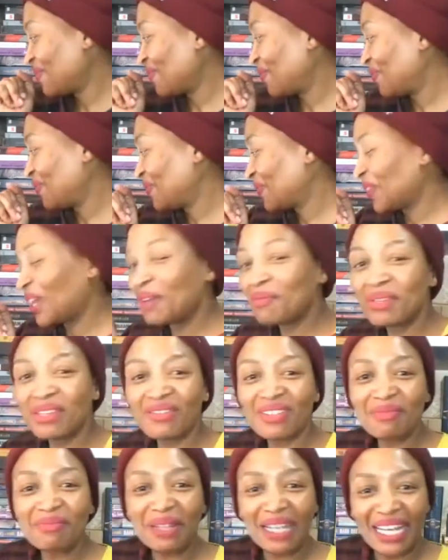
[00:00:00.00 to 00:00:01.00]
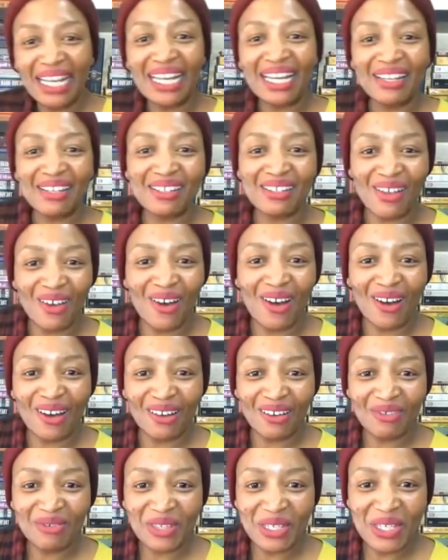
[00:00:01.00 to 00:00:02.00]
I'm even playing a song for
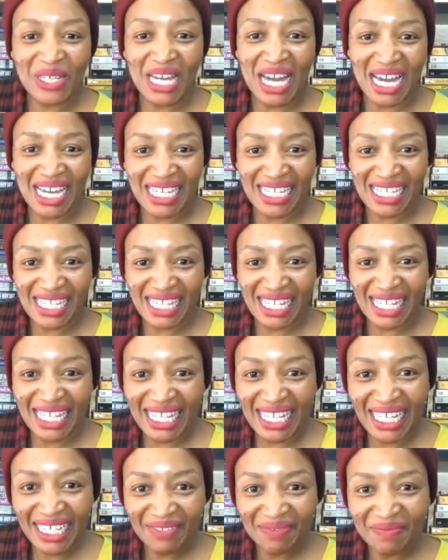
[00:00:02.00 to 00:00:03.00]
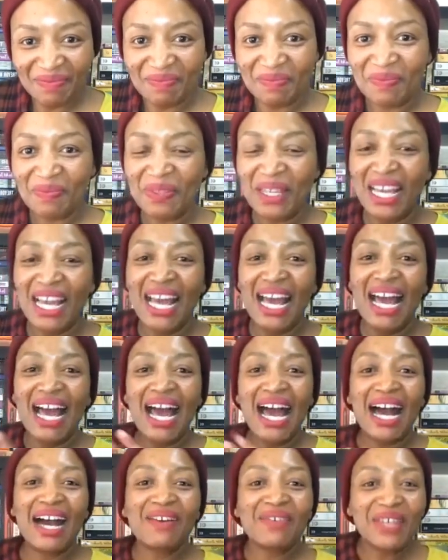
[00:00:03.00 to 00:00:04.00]
you guys, huh?
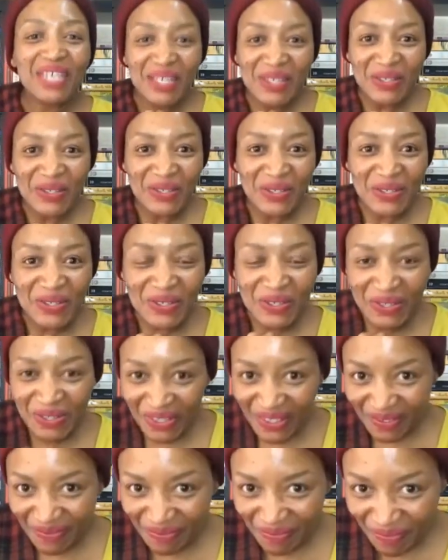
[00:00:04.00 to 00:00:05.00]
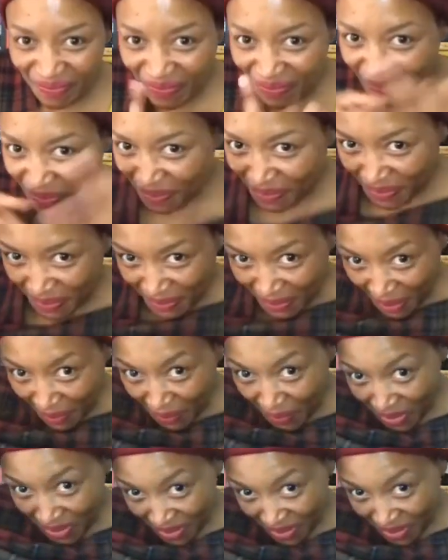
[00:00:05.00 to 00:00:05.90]
How are you? I'm wearing my